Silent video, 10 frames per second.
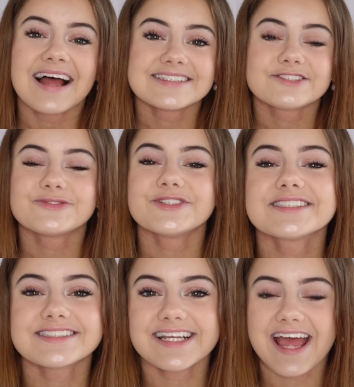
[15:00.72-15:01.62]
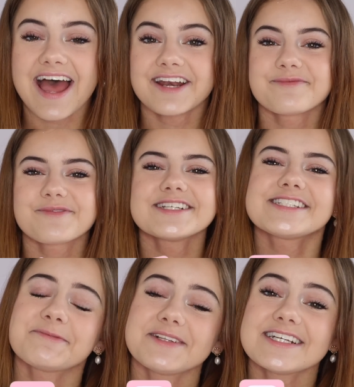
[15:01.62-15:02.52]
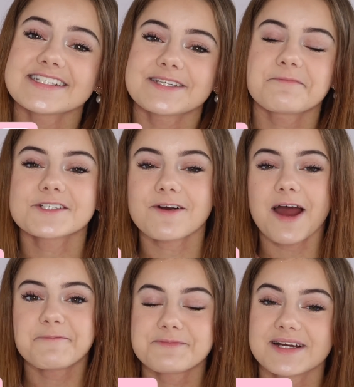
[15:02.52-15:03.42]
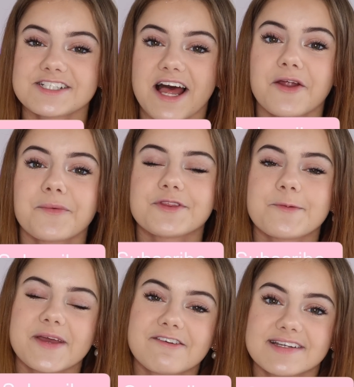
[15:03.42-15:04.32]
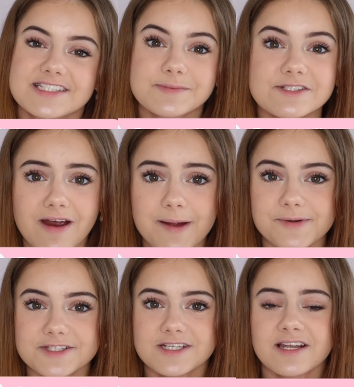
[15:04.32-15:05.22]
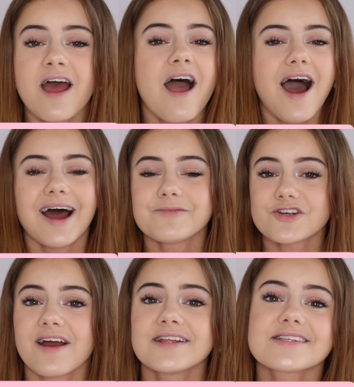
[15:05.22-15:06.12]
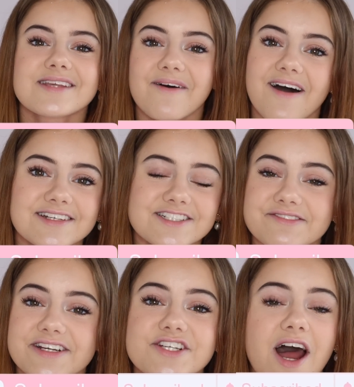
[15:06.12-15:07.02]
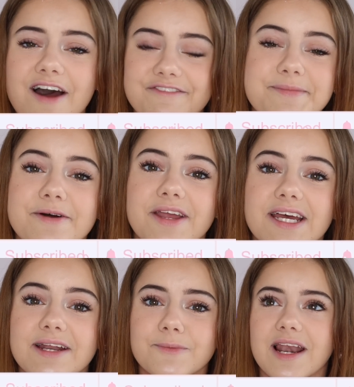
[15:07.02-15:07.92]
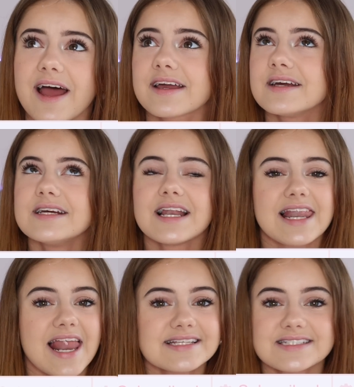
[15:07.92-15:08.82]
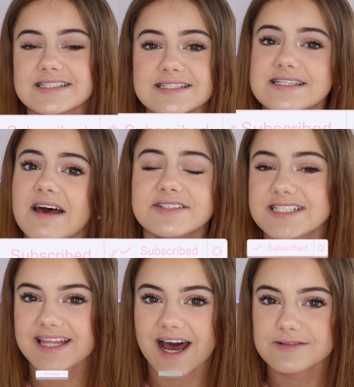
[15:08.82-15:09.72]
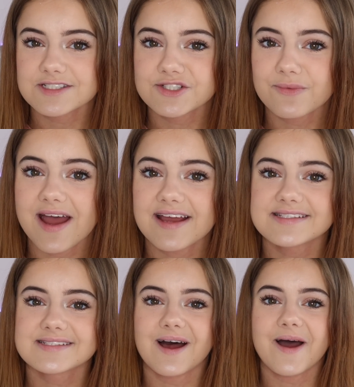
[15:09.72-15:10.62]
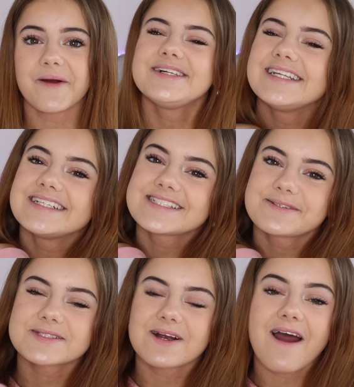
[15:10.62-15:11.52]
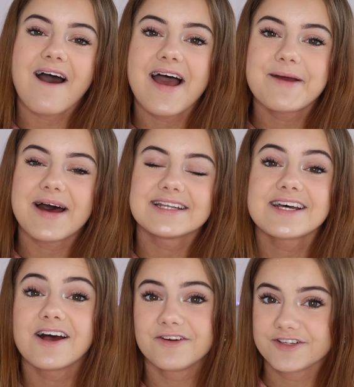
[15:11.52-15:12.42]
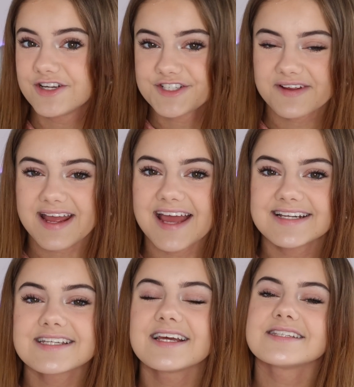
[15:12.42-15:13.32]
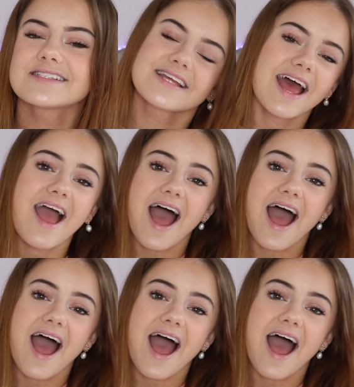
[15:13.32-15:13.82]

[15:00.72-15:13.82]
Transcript: And once again, pretty please subscribe to my channel with the big red subscribe button. I'm trying so hard to reach 500,000. We're like less than 70,000 away, so please subscribe and turn on notifications.